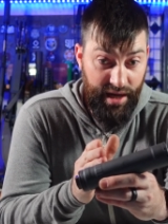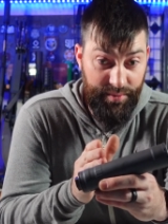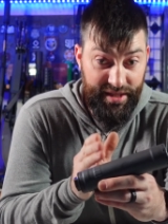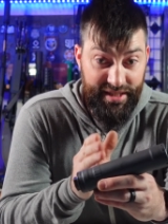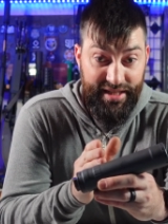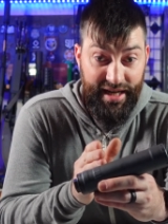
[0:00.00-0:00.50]
I
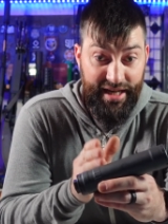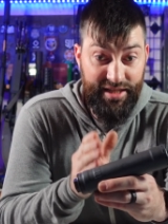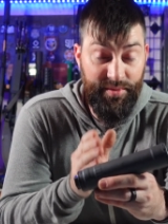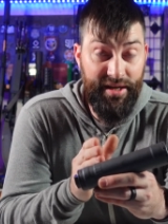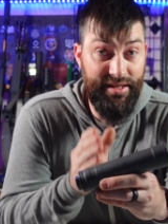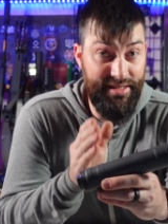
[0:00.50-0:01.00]
mean, this guy
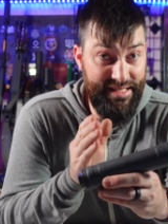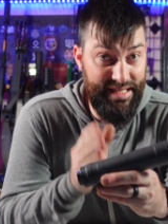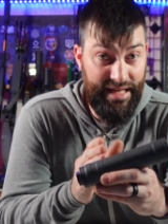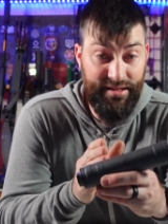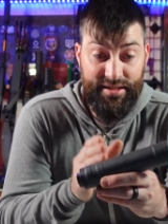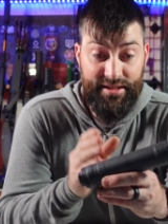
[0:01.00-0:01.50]
is made out of
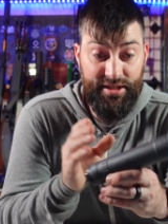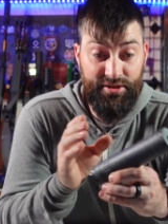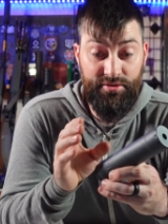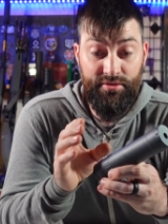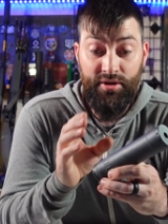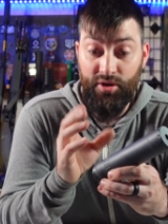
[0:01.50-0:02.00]
stainless
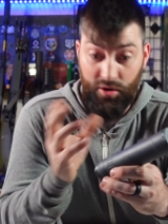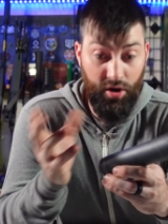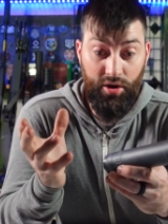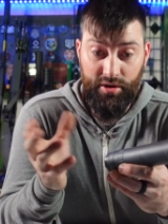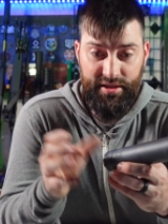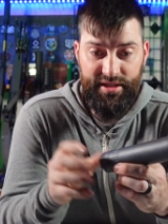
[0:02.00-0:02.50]
steel or
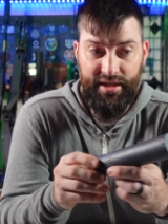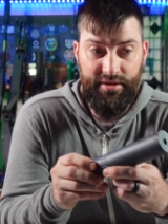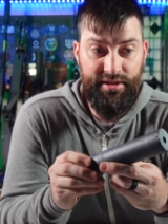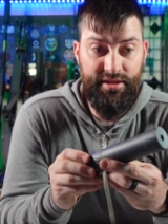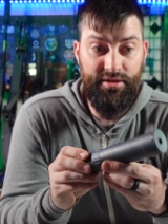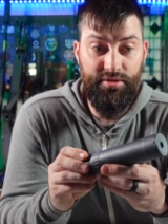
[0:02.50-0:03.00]
hardened
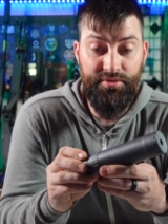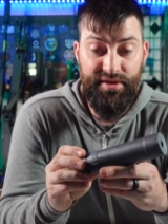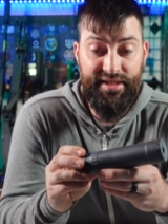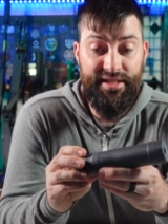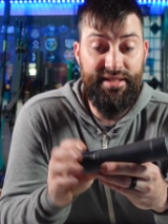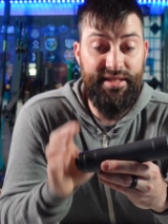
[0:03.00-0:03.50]
stainless steel.
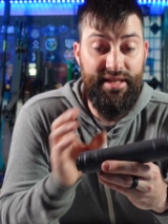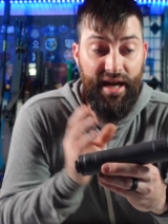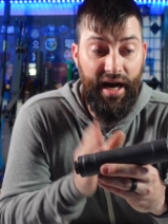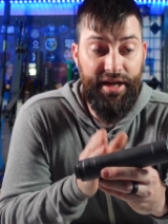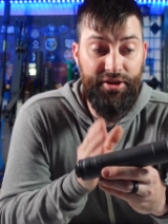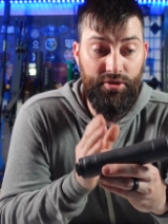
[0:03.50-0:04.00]
This is
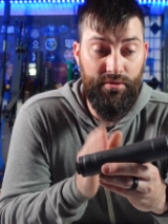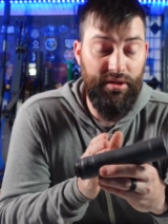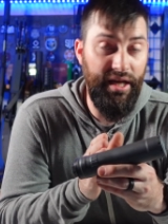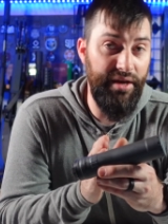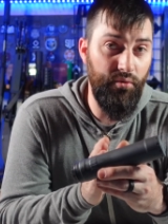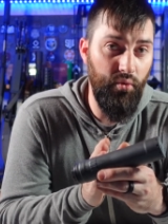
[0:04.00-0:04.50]
not your
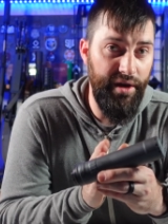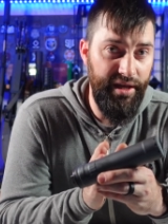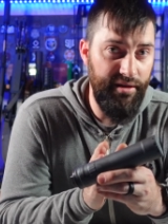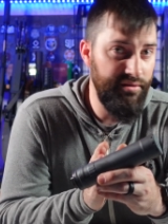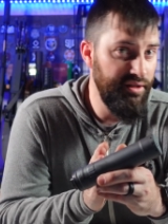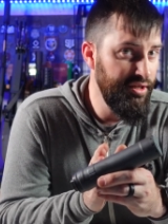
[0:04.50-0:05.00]

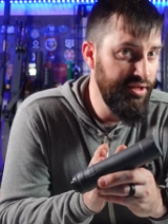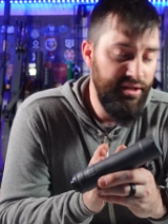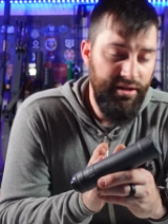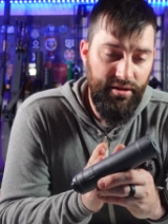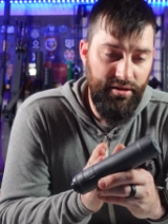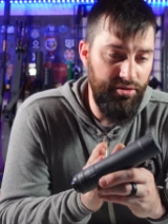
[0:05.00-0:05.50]
lightweight
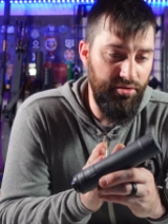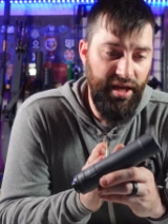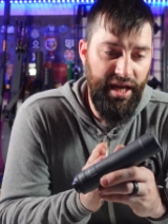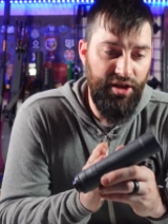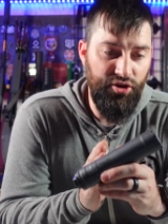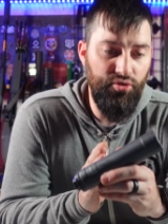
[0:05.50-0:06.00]
little
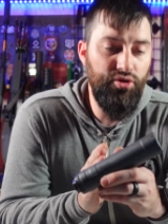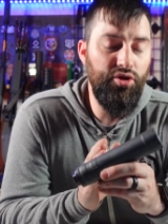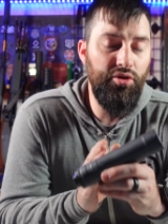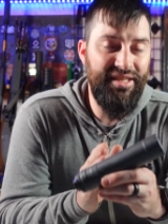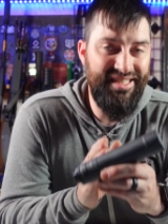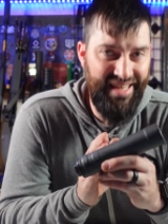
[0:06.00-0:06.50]
can. You could
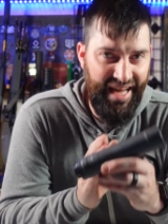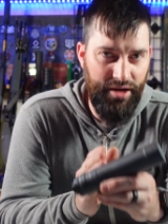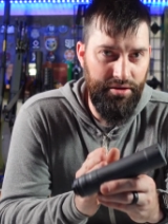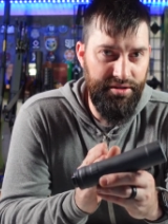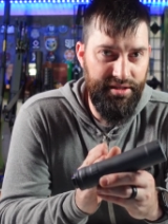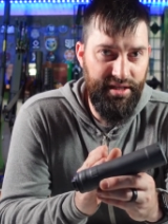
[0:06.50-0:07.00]
go to
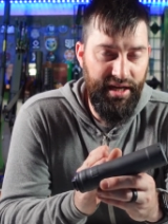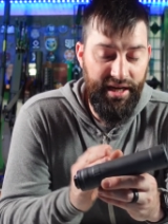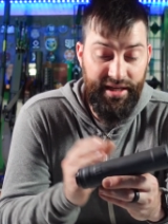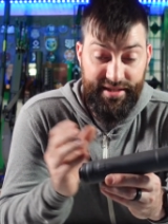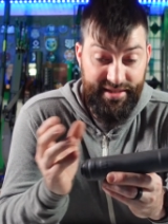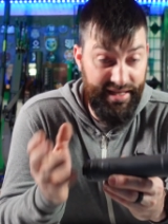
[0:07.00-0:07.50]
town on this guy.
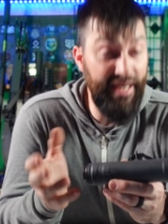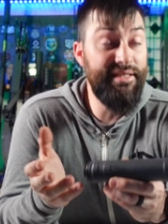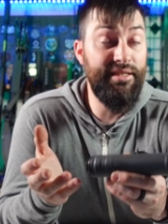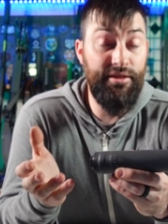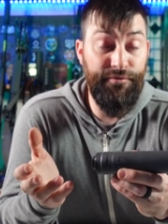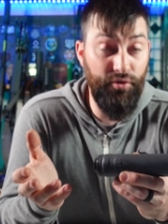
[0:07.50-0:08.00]
It
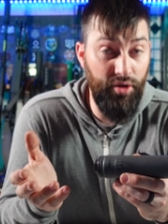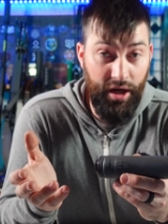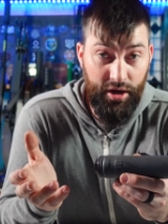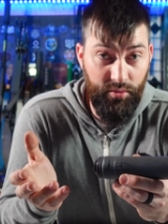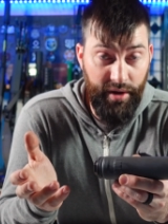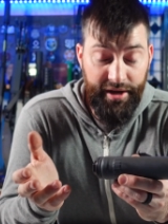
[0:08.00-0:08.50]
says it's full
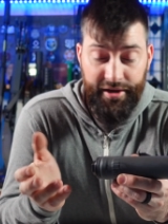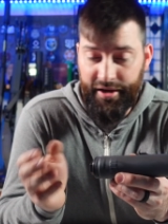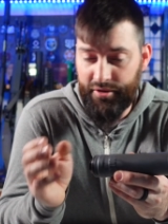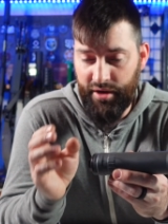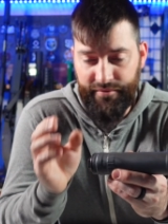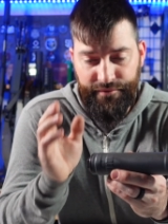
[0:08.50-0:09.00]
auto rated. I
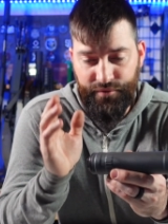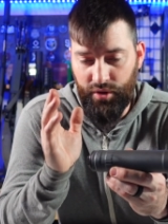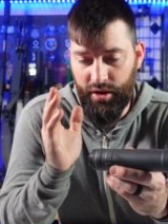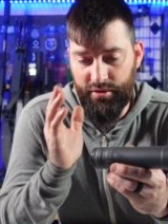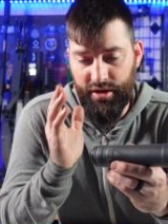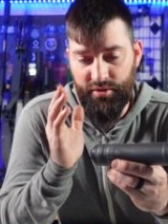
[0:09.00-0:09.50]
don't have a full
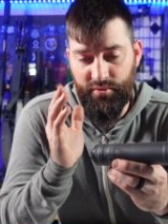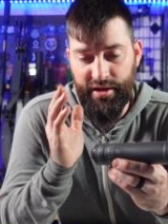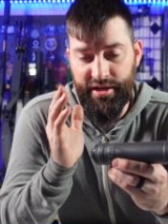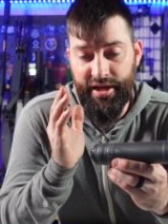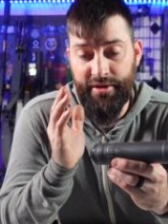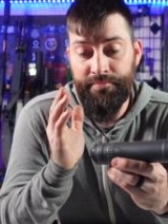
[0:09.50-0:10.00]
auto gun
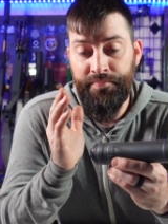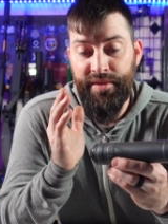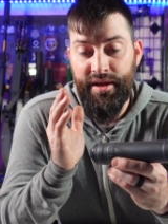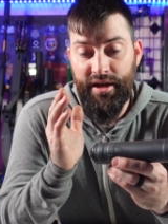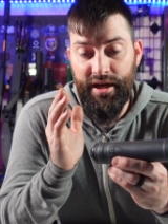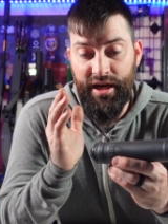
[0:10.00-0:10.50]
right now.
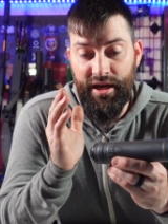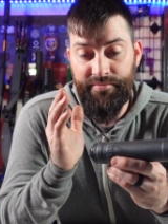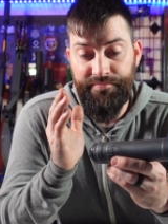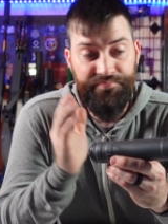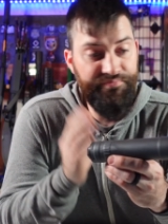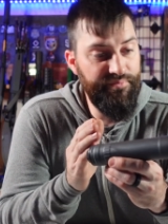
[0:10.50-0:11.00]

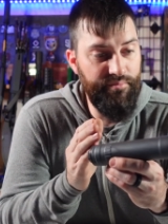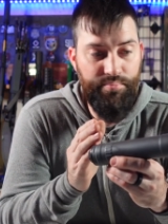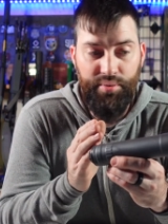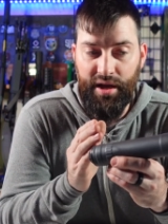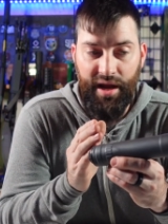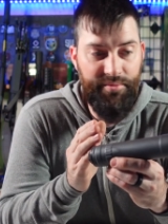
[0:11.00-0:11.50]
Um,
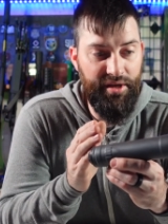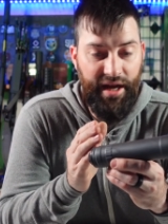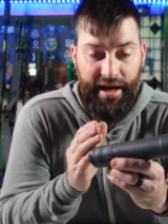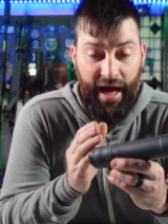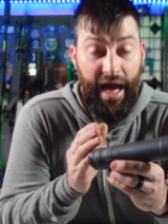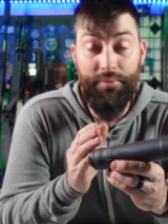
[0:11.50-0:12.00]
but I mean,
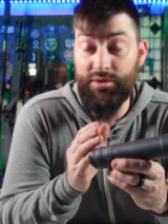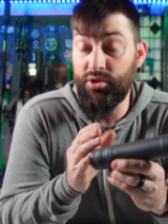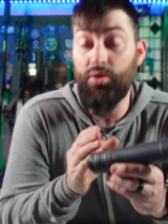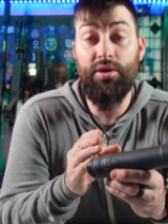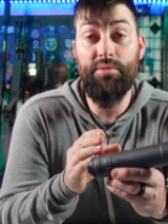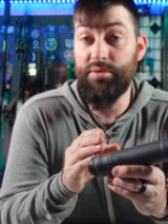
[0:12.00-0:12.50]
I, I would
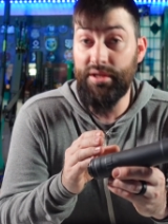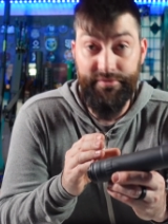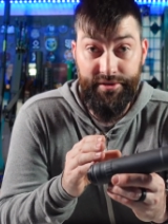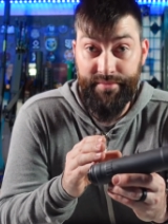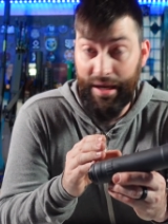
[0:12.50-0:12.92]
totally believe it.